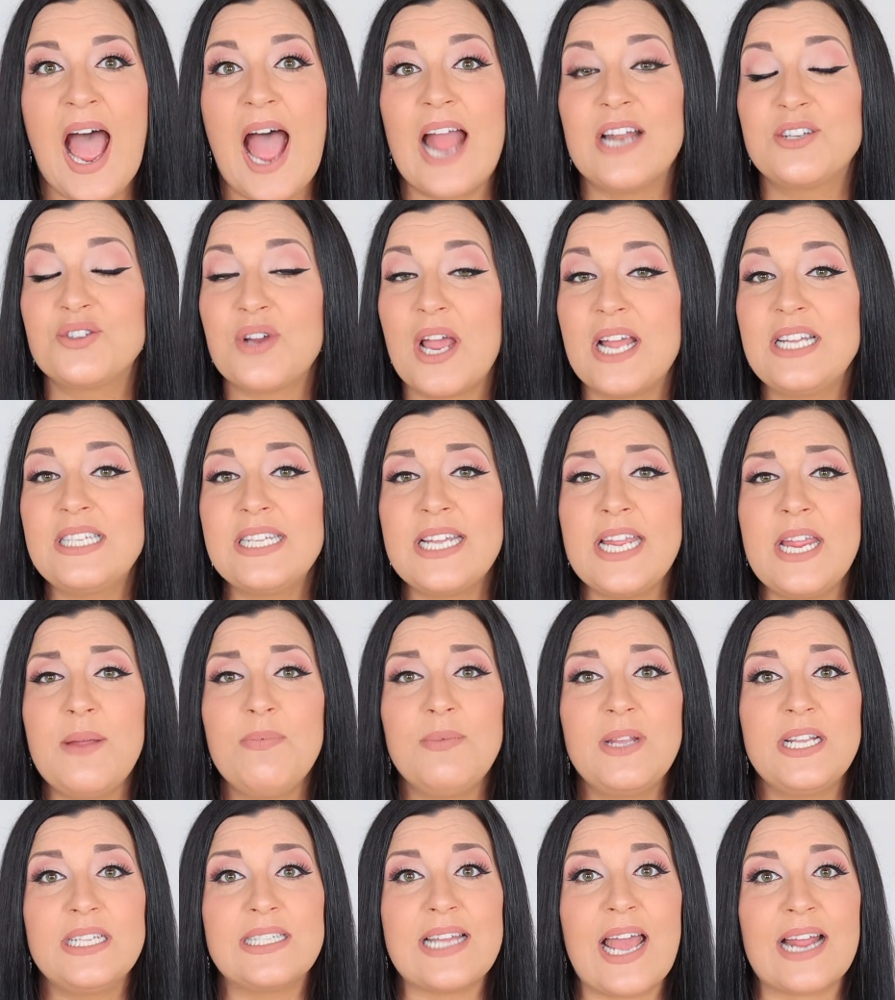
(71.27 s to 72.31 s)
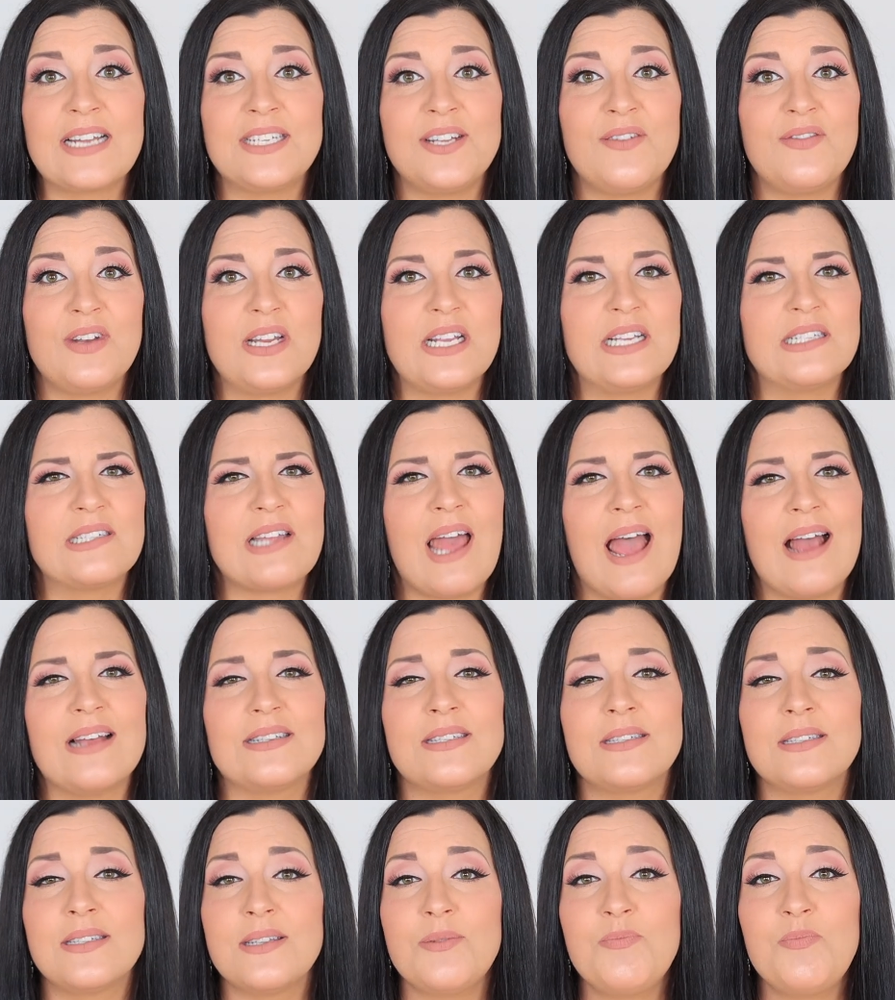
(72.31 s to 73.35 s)
I tried to keep these activities
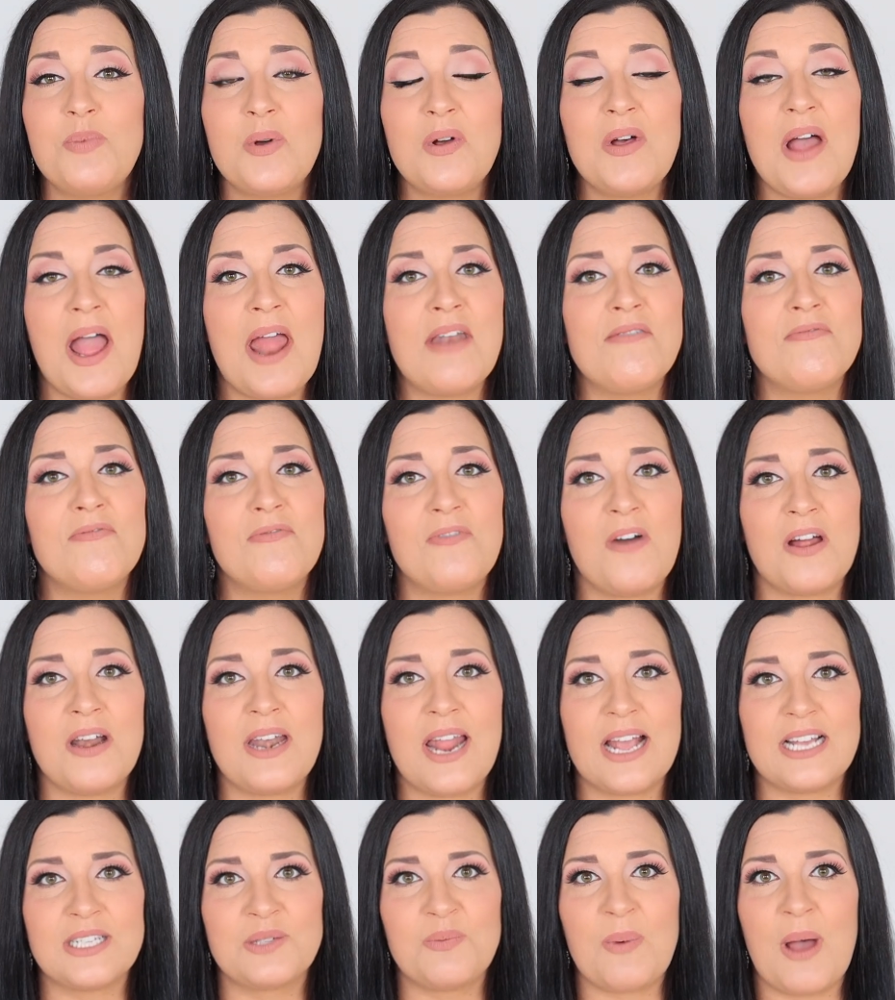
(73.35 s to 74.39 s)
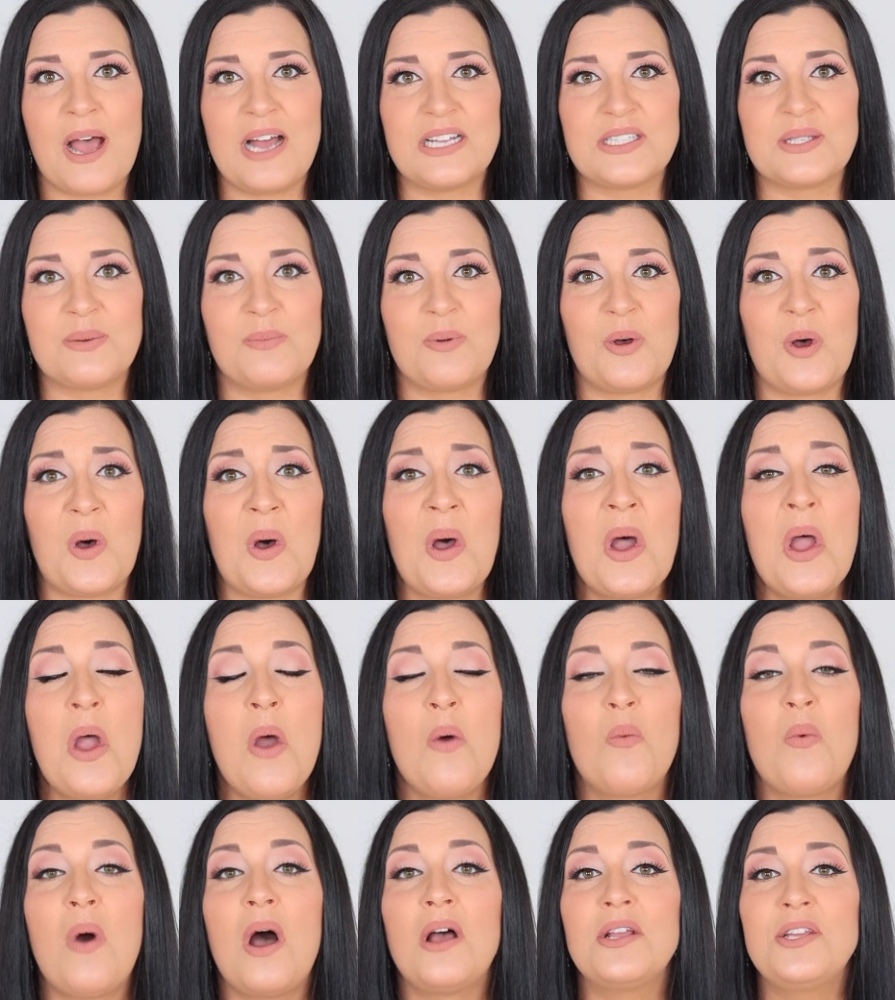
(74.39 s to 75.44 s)
as simple and fun as possible
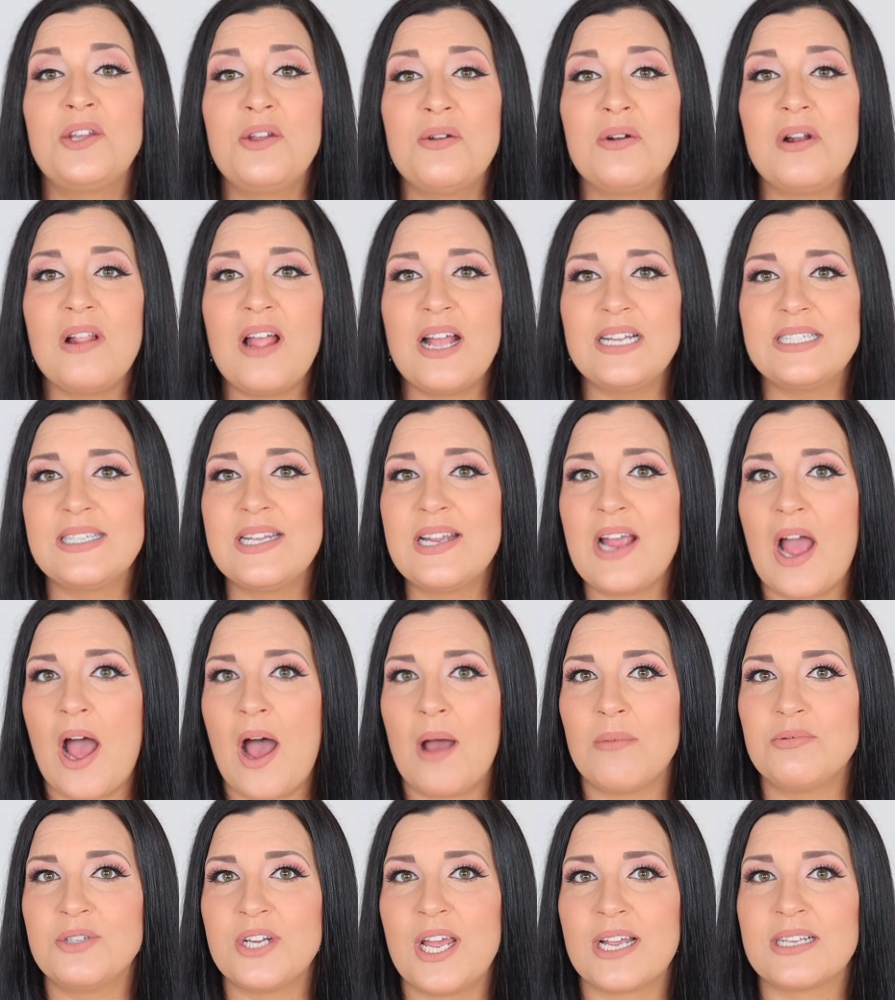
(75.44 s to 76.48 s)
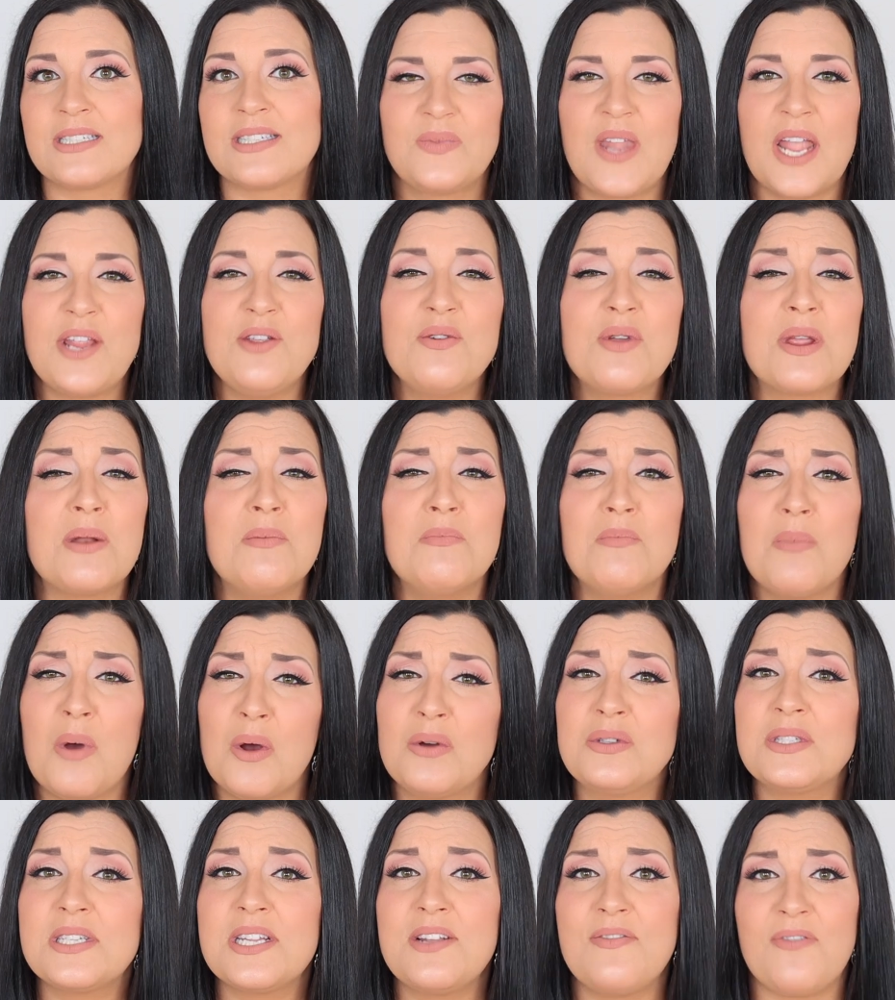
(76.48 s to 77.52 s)
while utilizing objects that you can
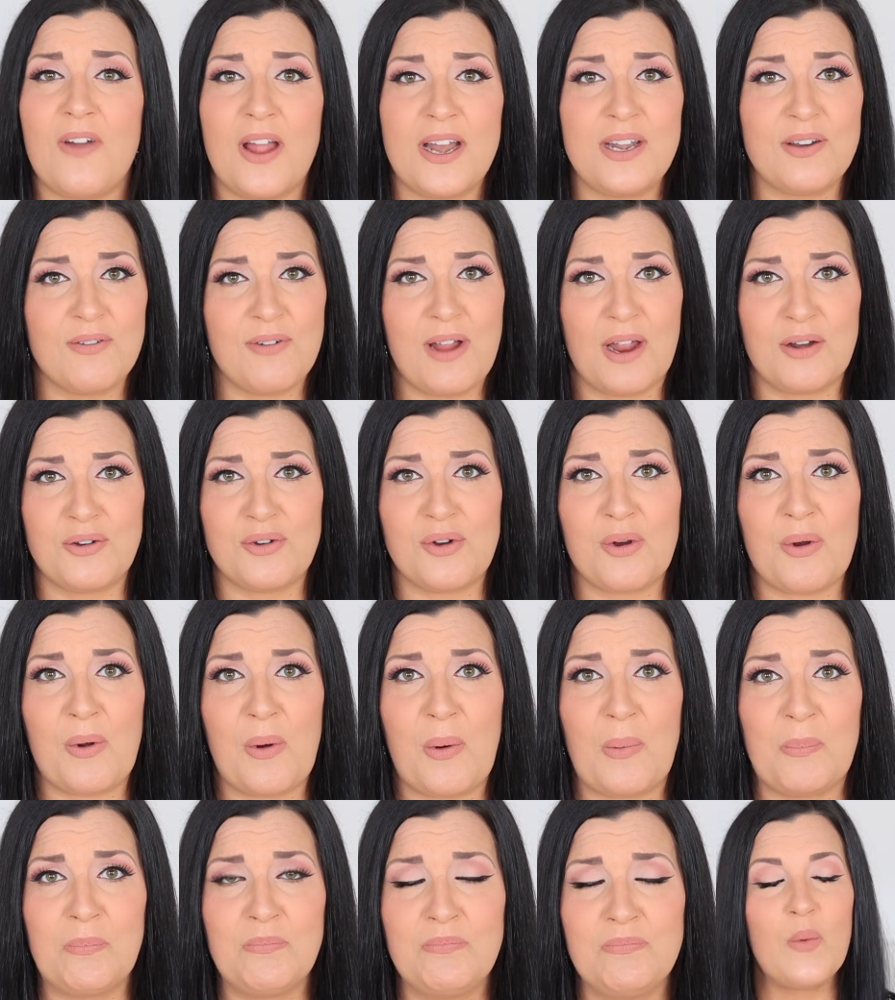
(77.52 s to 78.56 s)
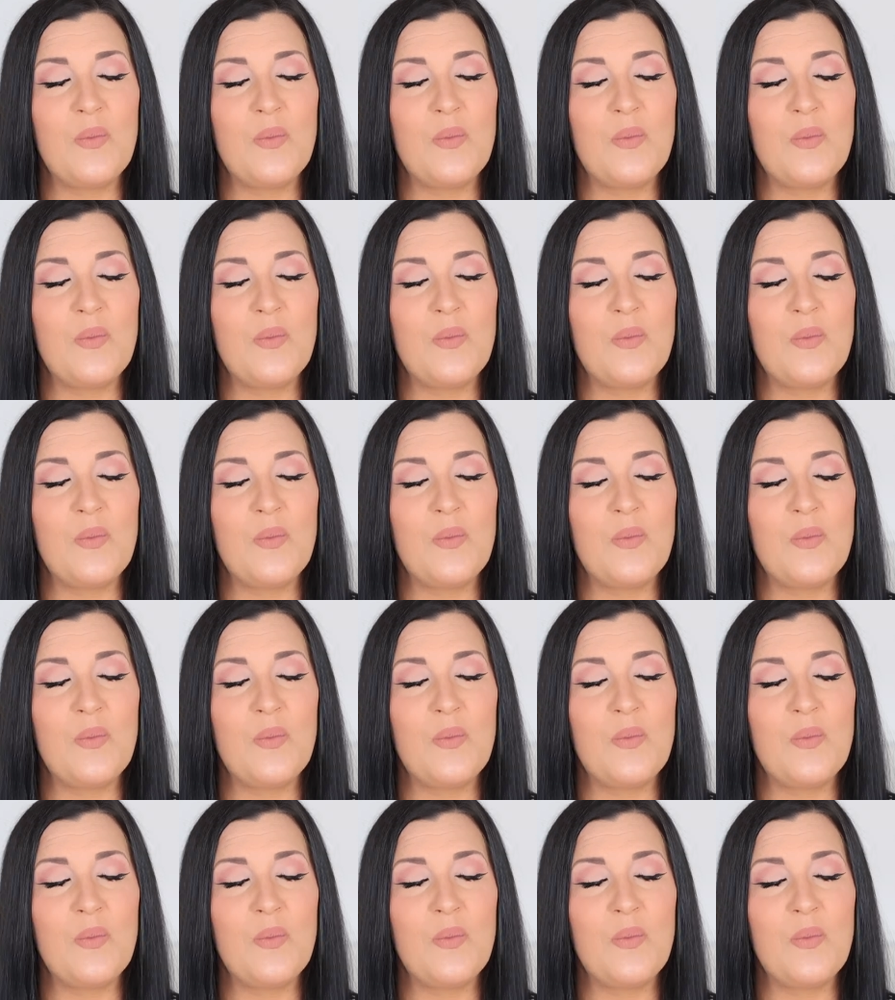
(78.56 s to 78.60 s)
mostly find around your home.